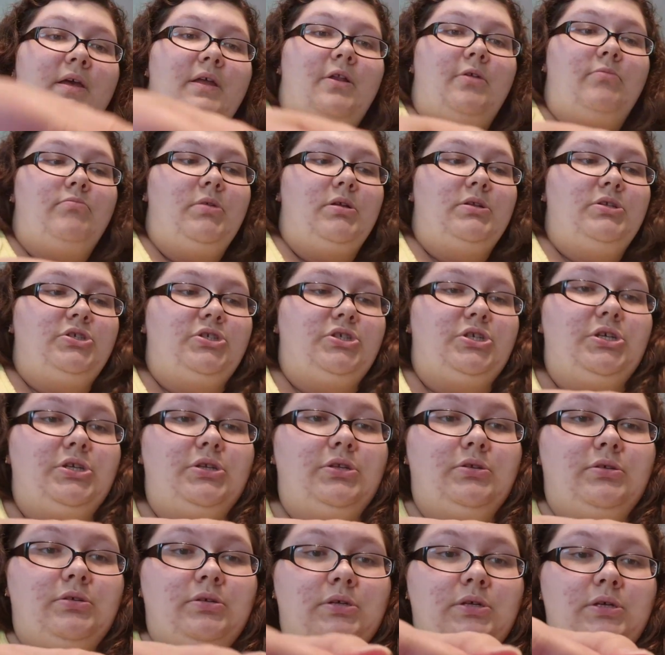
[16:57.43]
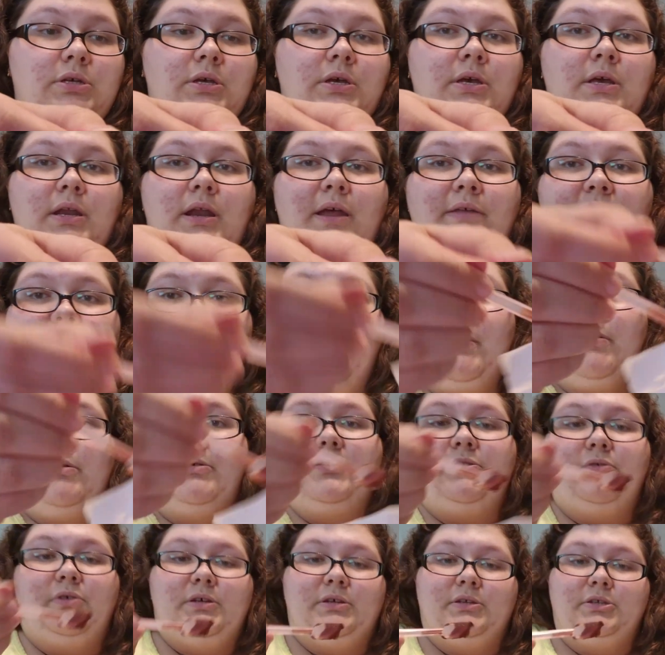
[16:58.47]
a munchkin. I think maybe I'll
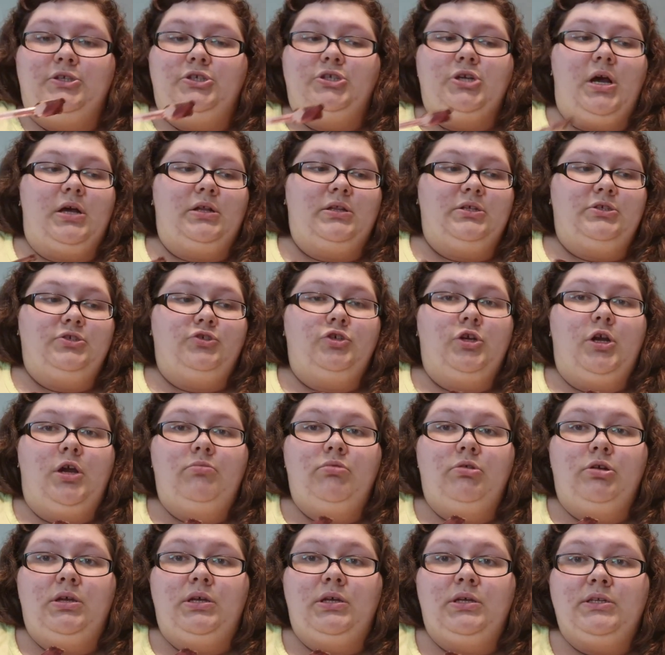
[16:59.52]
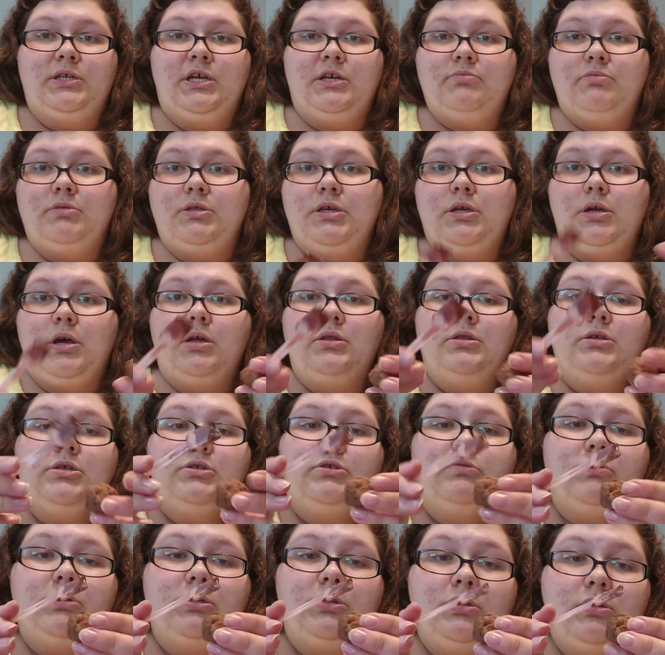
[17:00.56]
do a chocolate strawberry type thing on
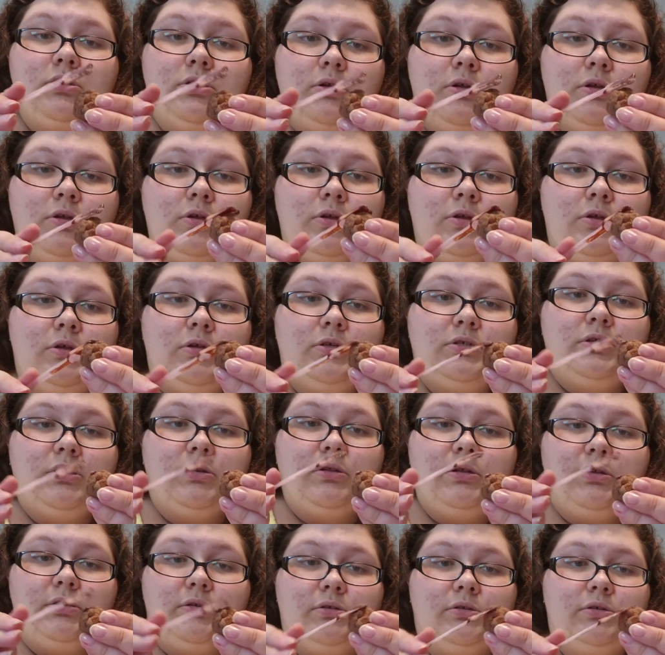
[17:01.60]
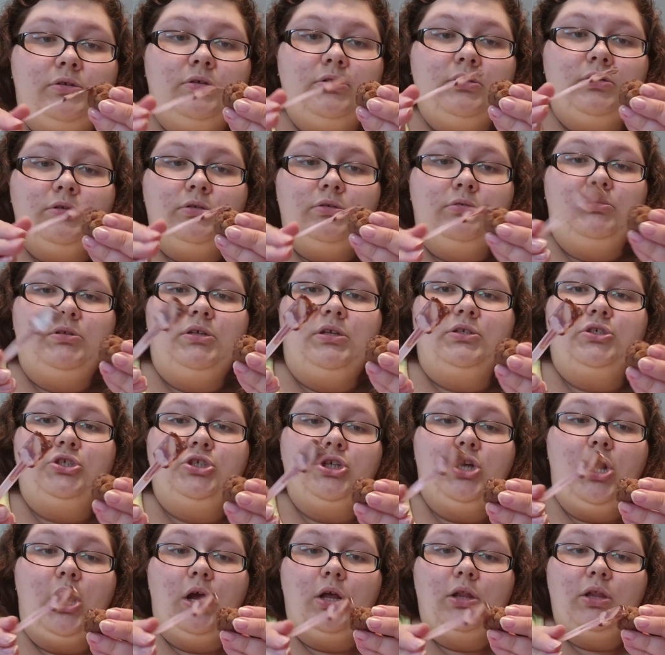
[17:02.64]
this one. So a little bit of
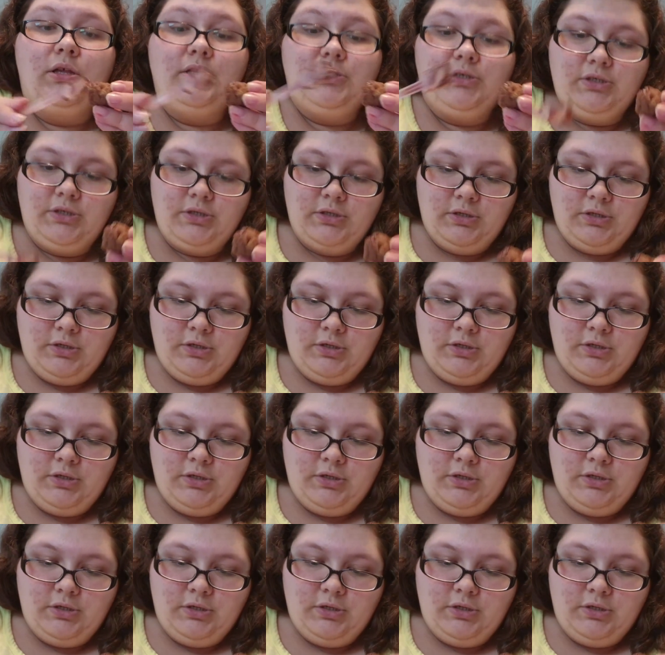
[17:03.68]
chocolate